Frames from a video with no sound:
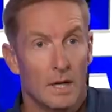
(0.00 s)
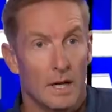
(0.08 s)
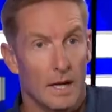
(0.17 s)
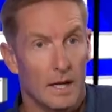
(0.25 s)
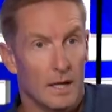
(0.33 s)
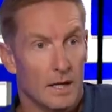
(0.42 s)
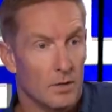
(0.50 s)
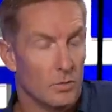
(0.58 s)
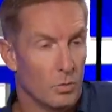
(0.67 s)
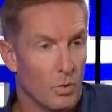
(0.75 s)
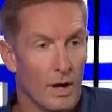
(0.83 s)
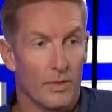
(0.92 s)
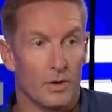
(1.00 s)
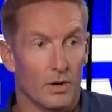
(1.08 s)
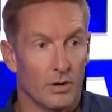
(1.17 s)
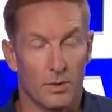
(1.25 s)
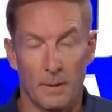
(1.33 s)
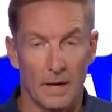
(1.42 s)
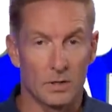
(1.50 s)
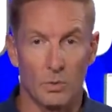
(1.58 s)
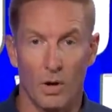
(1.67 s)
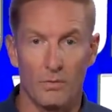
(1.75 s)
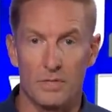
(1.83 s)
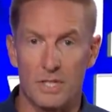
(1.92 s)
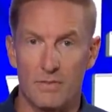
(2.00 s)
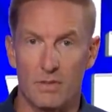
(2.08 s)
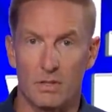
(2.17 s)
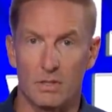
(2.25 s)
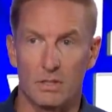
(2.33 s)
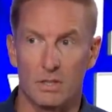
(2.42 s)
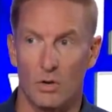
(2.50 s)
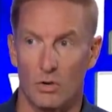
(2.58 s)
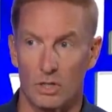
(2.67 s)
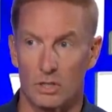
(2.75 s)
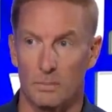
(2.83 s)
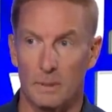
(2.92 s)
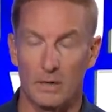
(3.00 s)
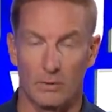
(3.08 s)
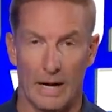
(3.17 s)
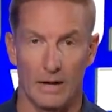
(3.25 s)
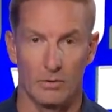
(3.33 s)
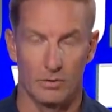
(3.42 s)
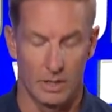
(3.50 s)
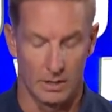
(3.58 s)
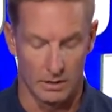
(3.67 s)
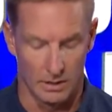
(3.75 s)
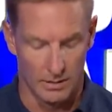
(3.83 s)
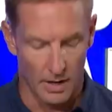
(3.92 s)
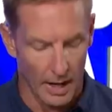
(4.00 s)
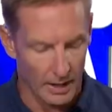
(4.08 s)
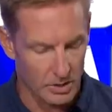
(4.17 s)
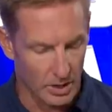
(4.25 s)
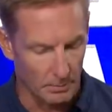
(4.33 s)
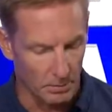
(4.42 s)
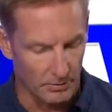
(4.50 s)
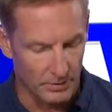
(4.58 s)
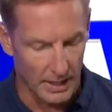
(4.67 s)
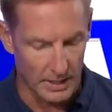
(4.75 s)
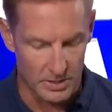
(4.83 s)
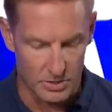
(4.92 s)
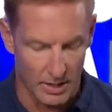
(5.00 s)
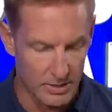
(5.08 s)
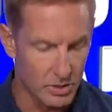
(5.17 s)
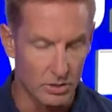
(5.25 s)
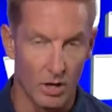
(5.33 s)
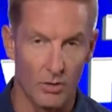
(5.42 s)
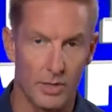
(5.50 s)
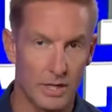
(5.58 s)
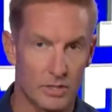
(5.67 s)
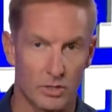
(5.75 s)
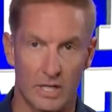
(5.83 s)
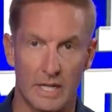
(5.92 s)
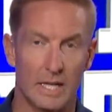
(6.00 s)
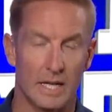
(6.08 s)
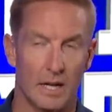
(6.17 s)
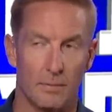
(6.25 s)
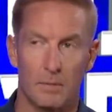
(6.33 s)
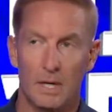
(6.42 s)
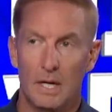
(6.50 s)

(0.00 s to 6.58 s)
and whether the Pac-12 is even going to be around here in the next couple of days. So as you know, things are heating up.